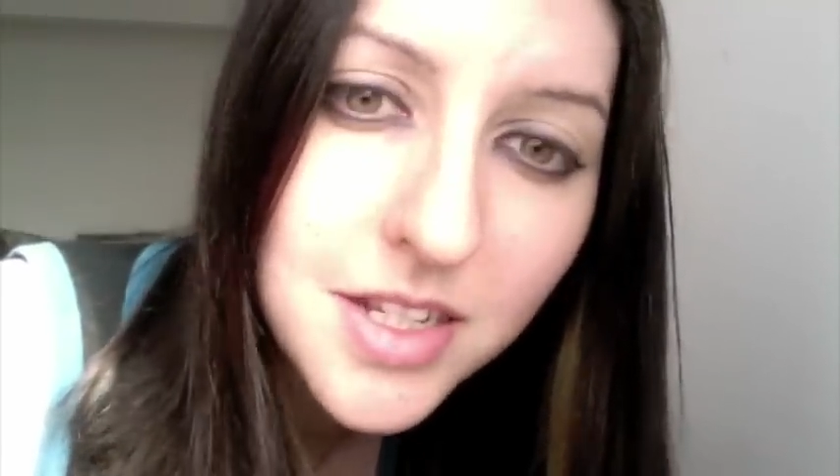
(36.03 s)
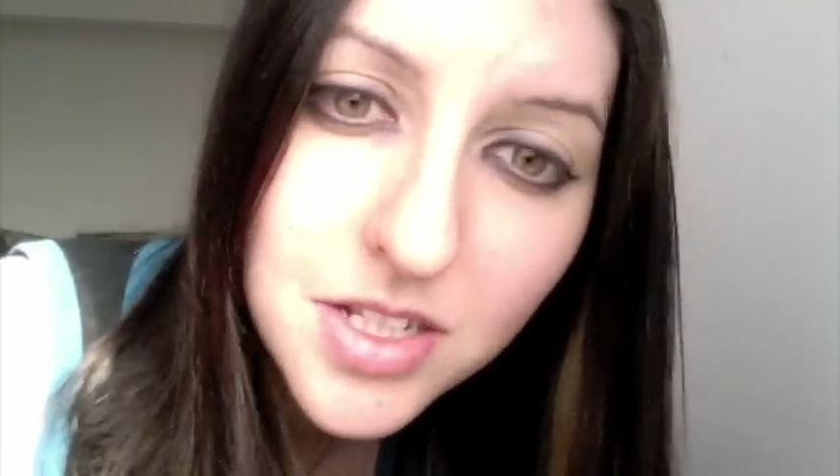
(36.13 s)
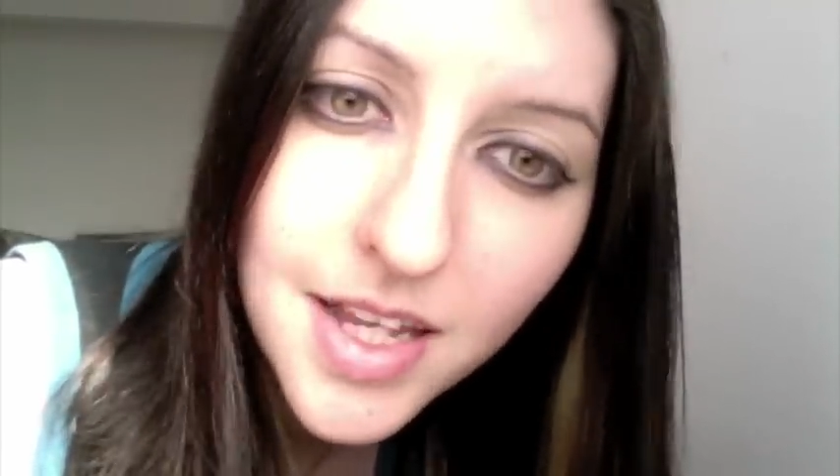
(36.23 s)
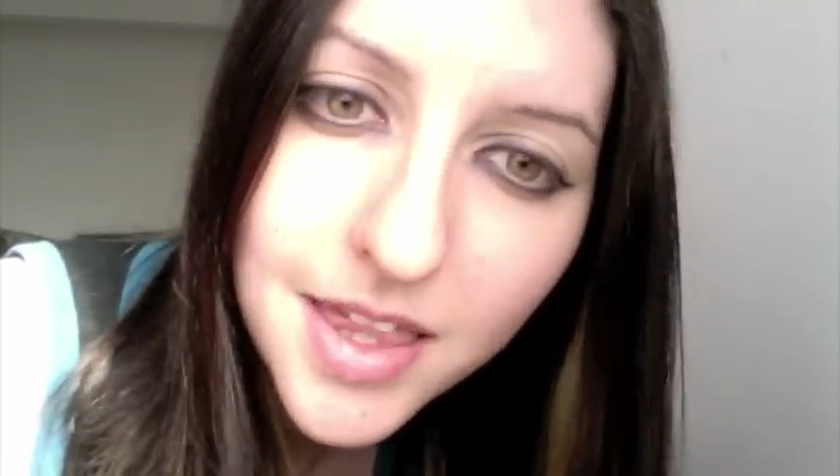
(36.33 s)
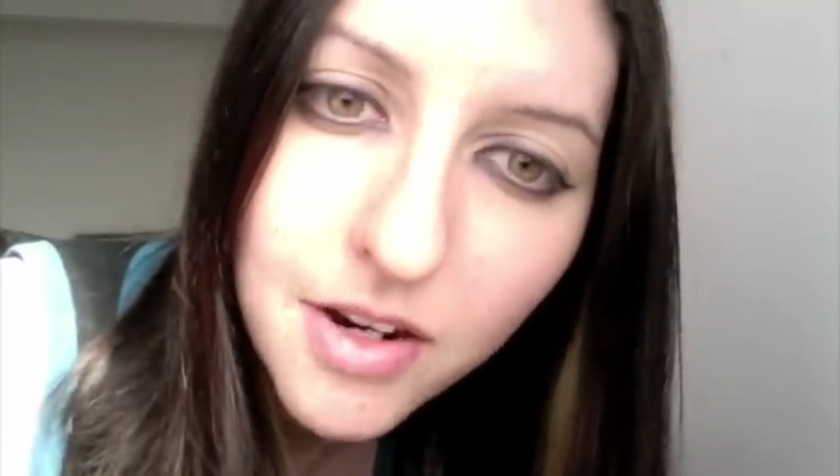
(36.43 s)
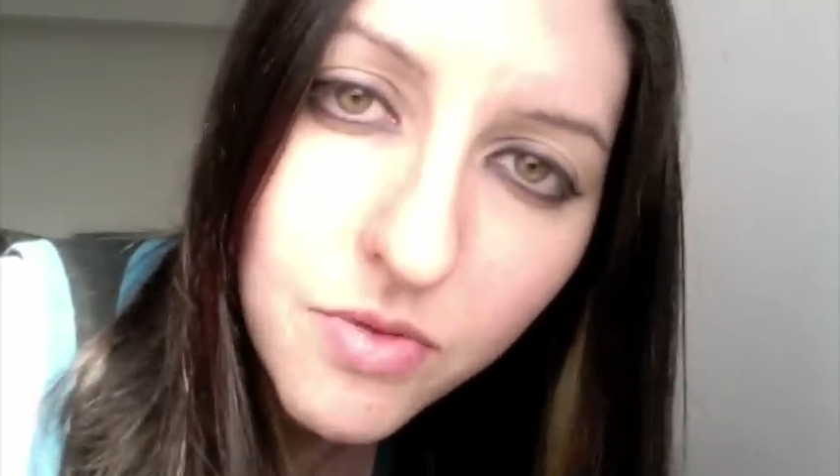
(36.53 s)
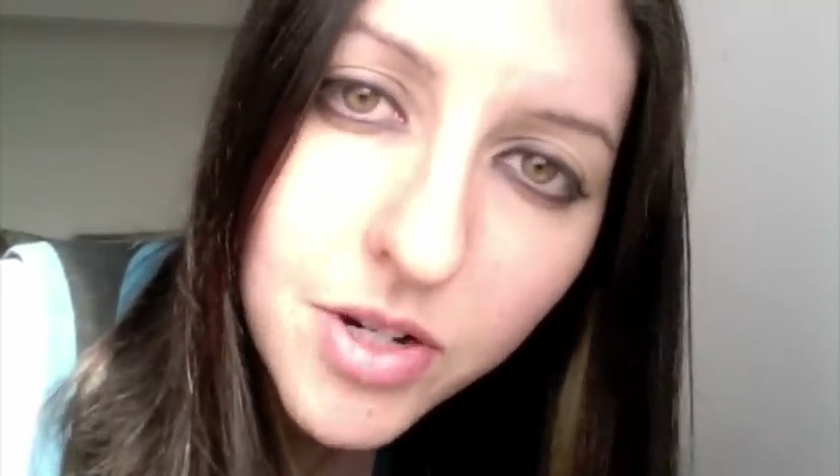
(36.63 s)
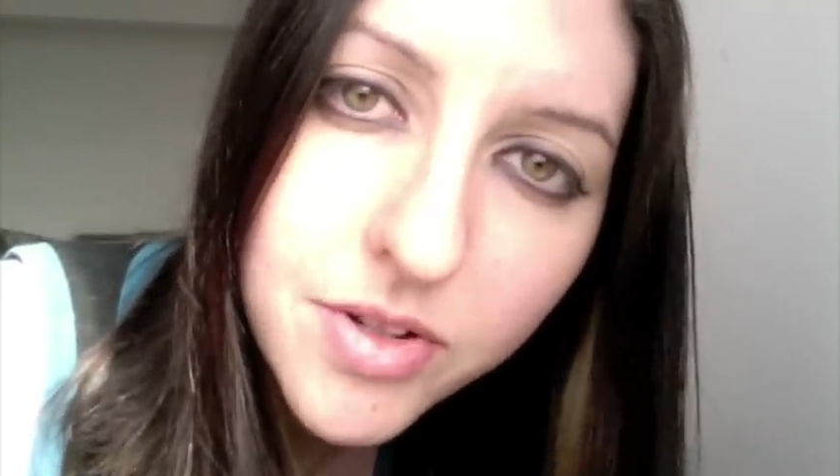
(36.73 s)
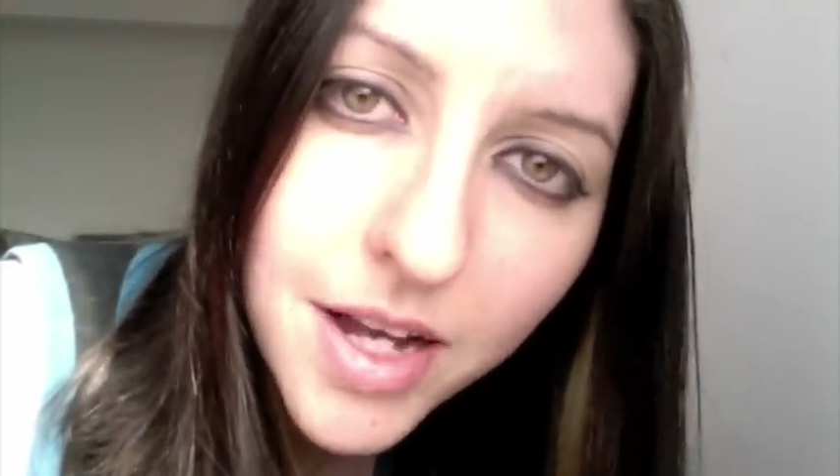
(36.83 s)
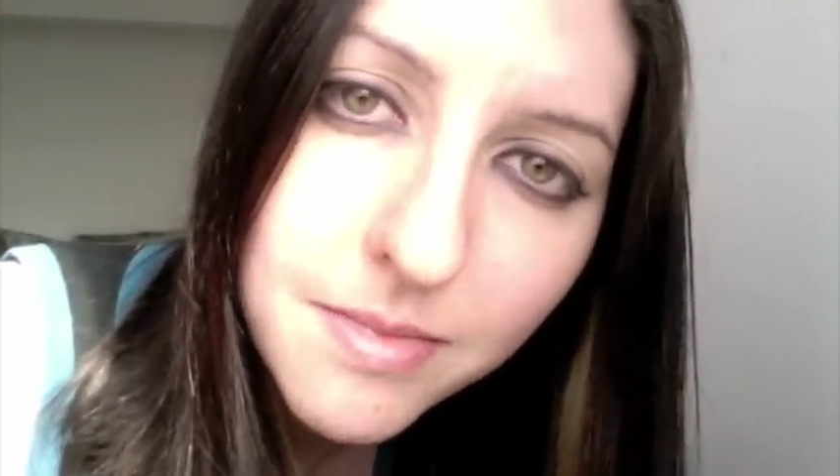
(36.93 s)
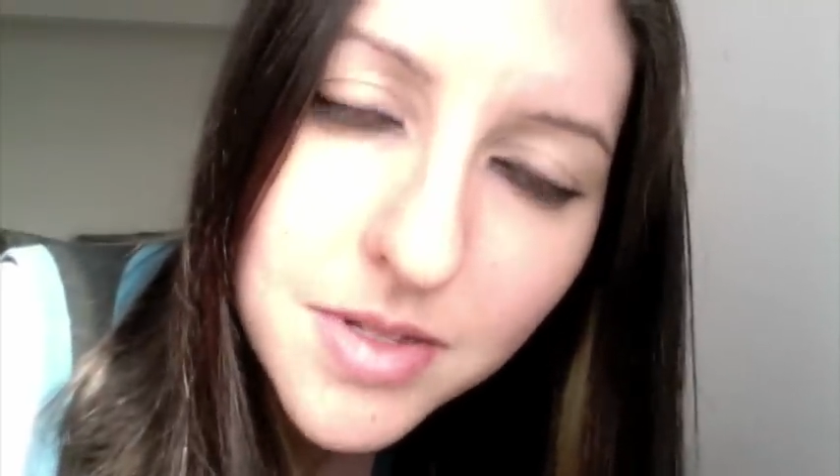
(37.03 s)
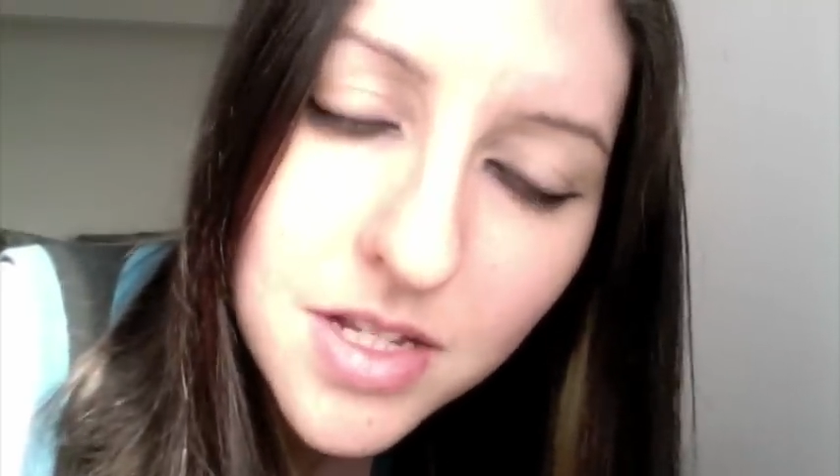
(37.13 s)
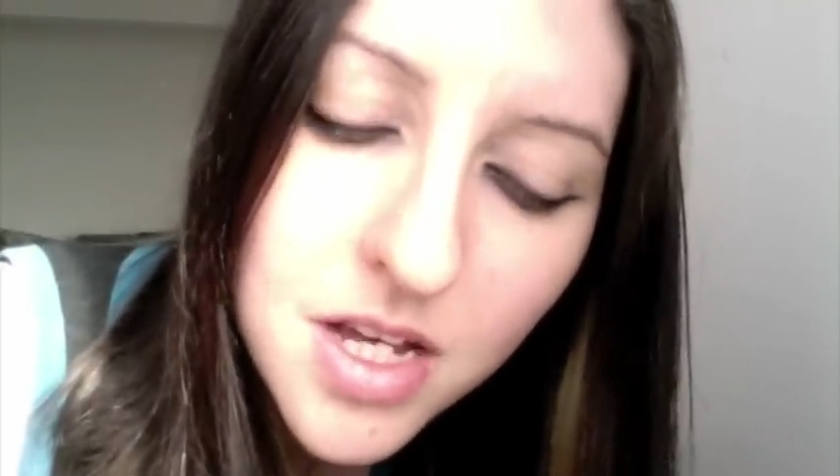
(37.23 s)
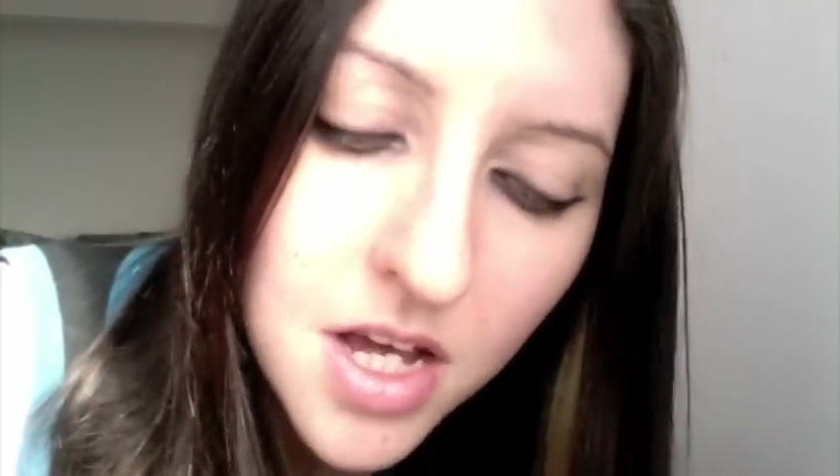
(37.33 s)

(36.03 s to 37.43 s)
They just had their real names.